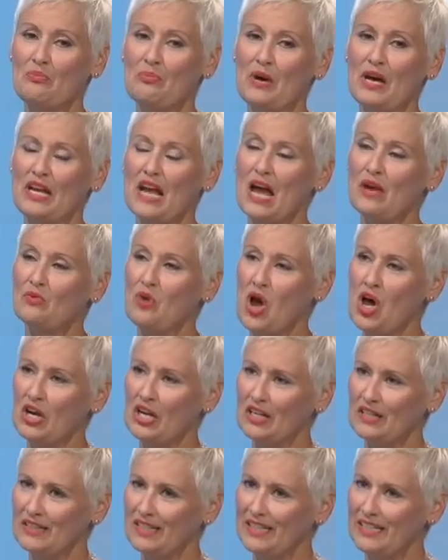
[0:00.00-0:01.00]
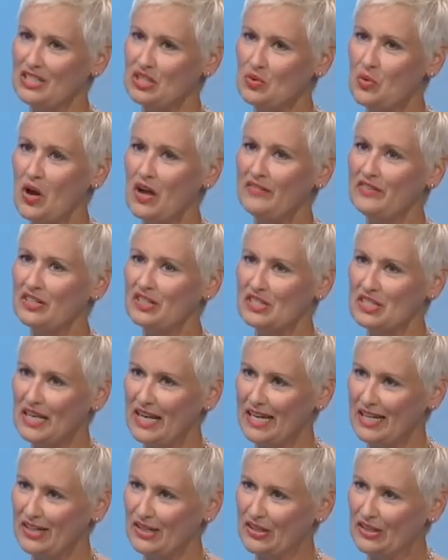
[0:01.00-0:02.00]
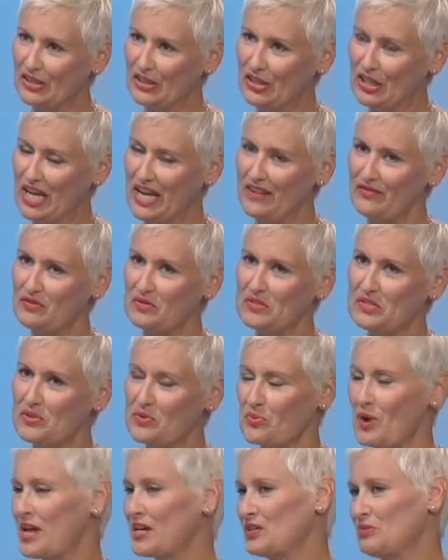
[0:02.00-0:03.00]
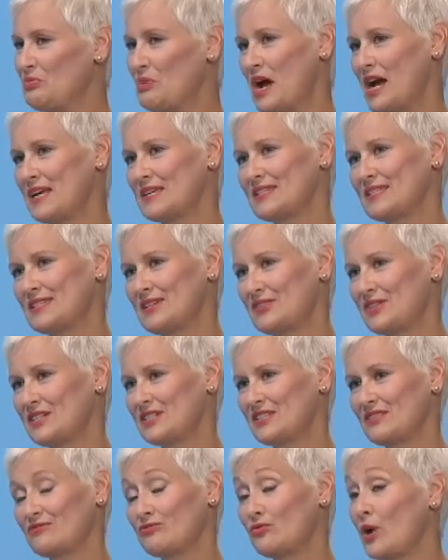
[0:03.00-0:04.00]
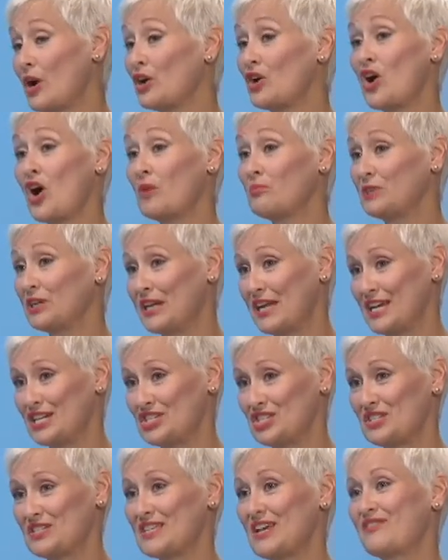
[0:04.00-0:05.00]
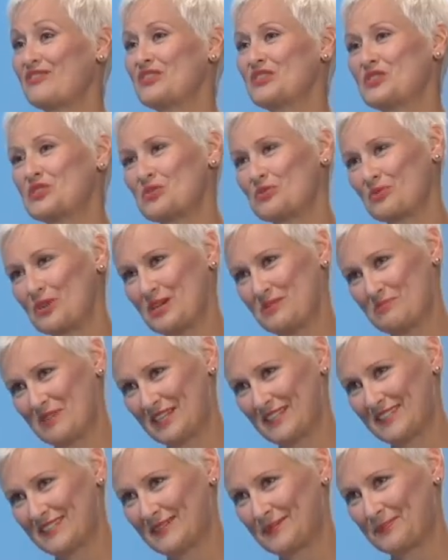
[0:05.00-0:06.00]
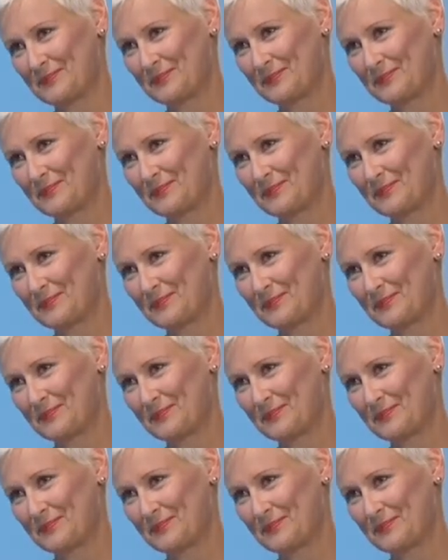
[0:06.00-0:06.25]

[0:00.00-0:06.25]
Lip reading: But ironically, 12 years later, her life was threatened by a series of rare complications of her treatment.